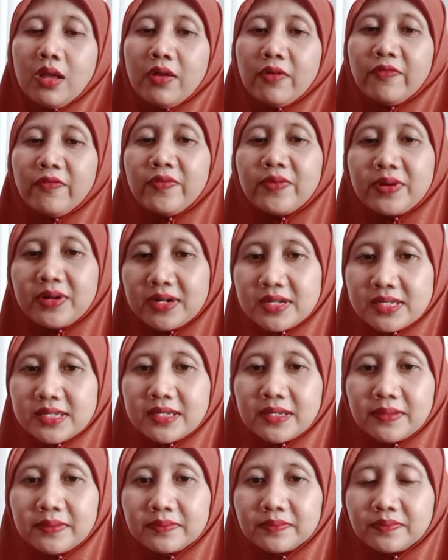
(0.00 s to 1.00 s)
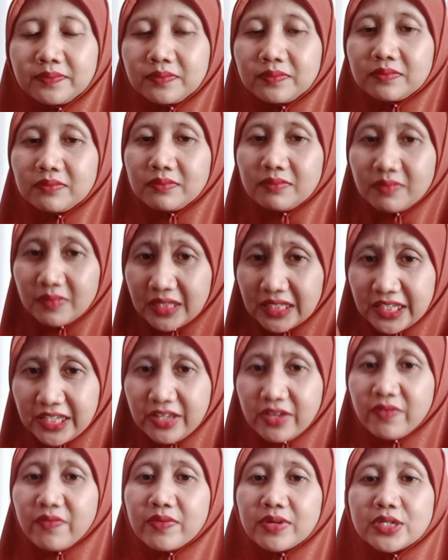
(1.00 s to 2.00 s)
First,
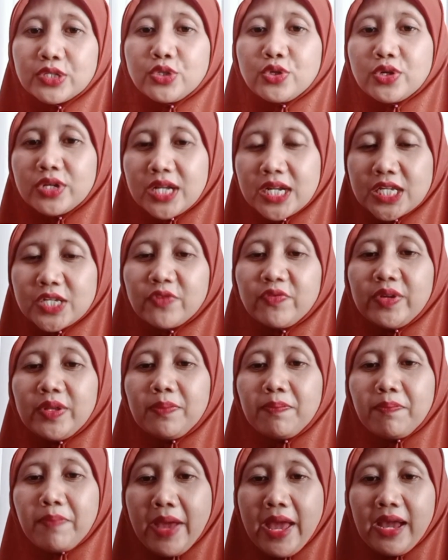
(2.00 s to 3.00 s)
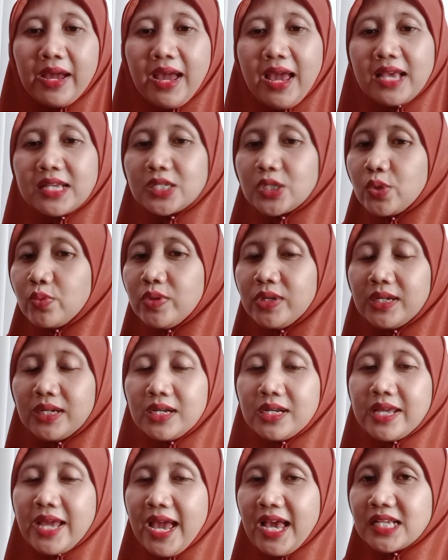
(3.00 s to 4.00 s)
give students feedback as
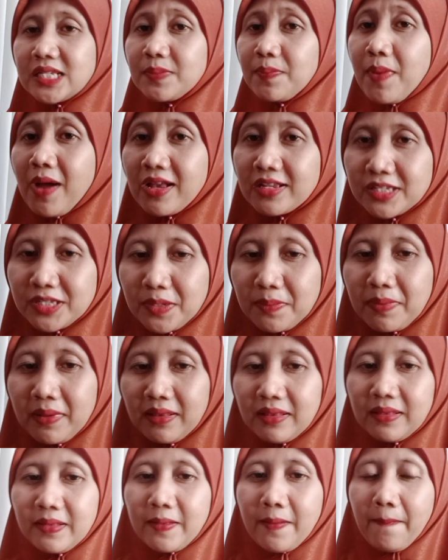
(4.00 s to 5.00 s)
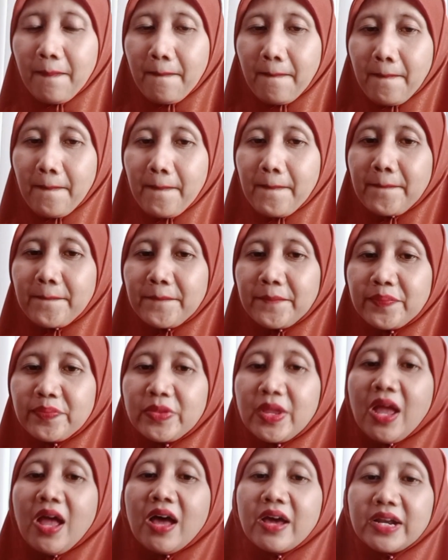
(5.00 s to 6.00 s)
quickly as possible.
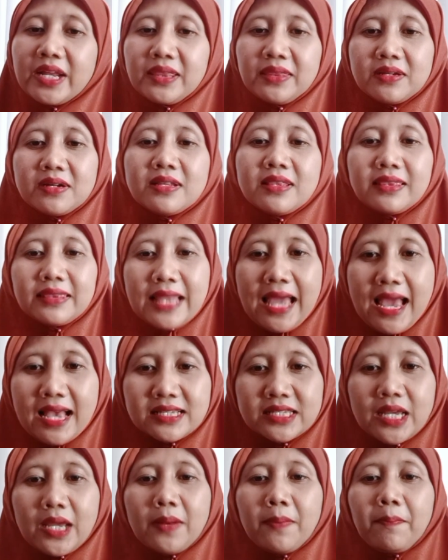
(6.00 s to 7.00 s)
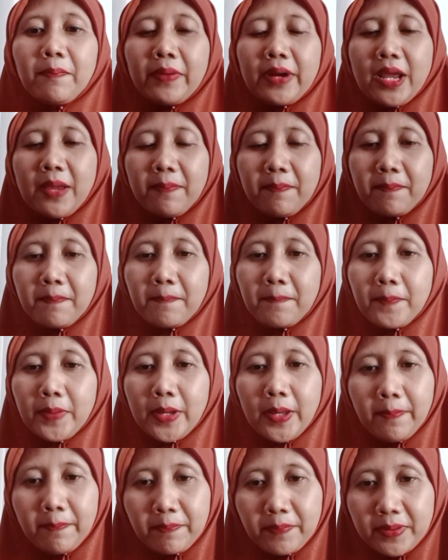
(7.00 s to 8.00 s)
Return tasks and prep
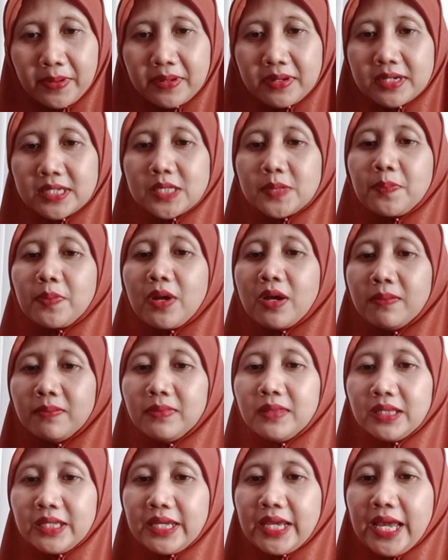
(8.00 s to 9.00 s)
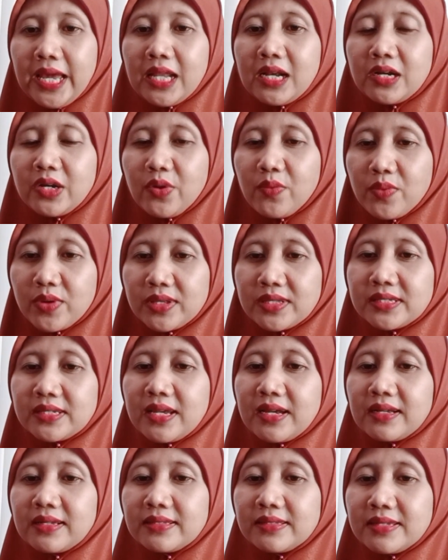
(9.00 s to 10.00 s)
papers promptly and reward
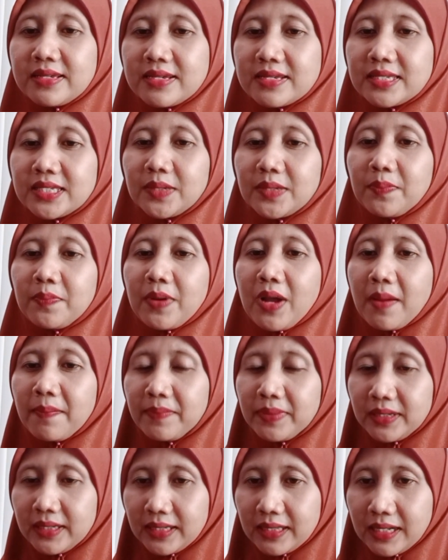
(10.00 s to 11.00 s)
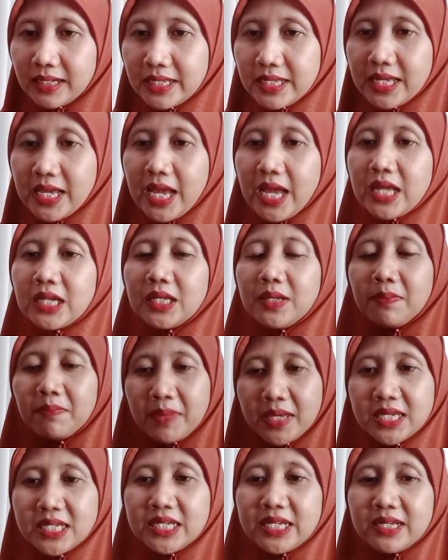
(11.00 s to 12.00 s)
success rapidly and
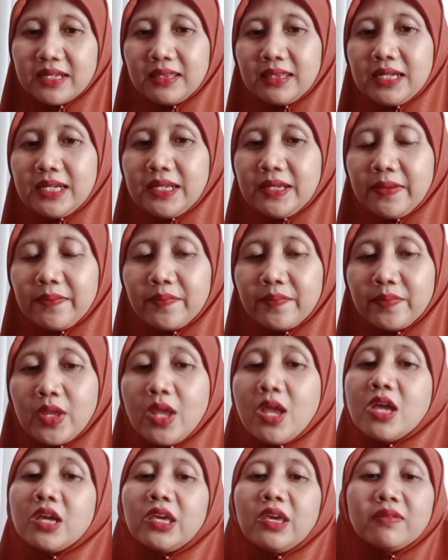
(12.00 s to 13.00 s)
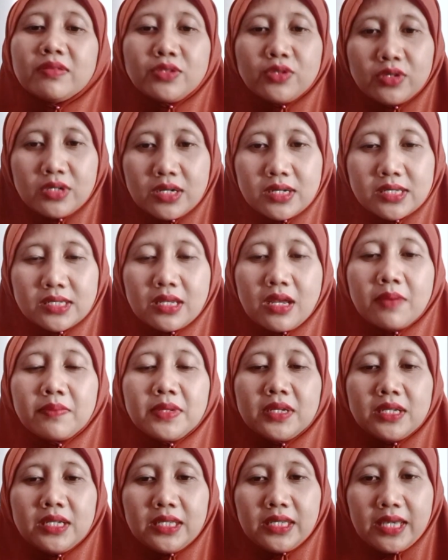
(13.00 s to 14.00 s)
immediately. Give students some
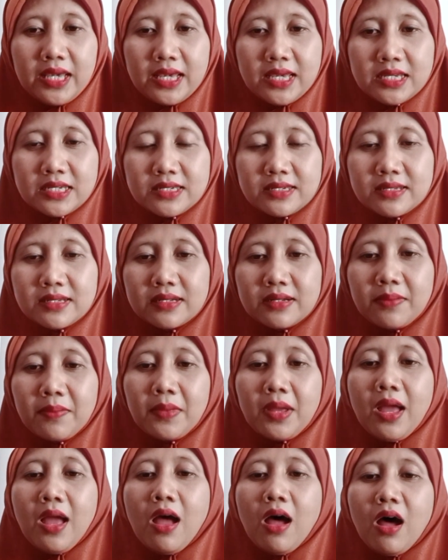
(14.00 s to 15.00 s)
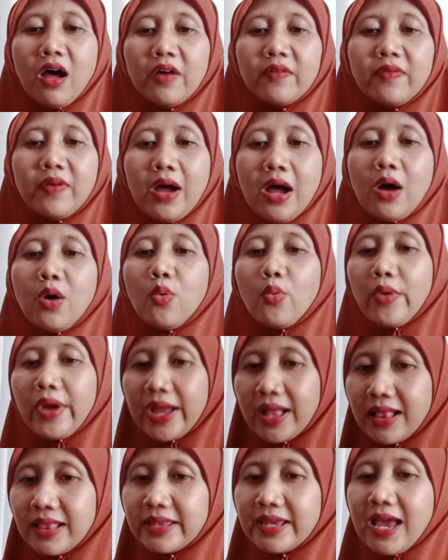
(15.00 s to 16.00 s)
indication of how
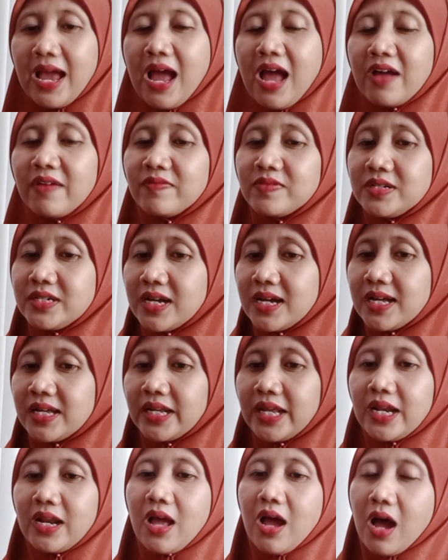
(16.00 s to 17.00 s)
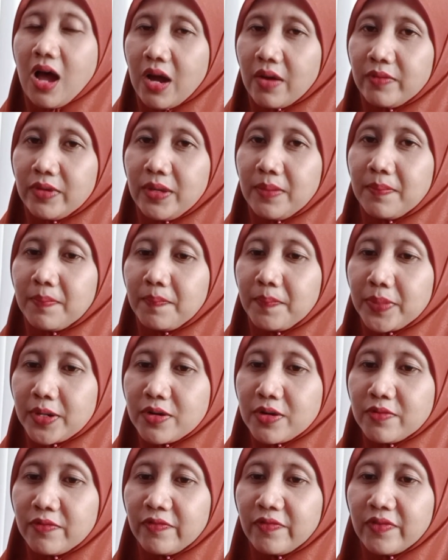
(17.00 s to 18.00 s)
well they have done and how
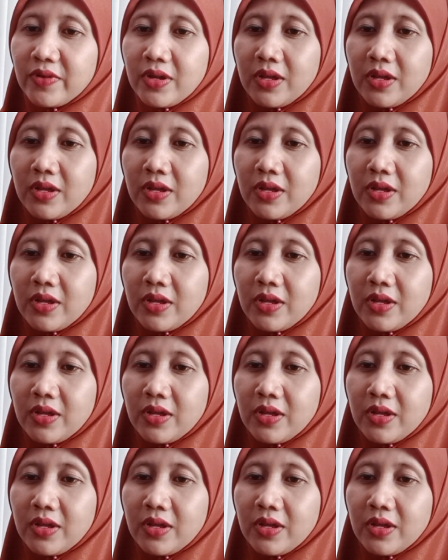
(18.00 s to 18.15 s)
improve.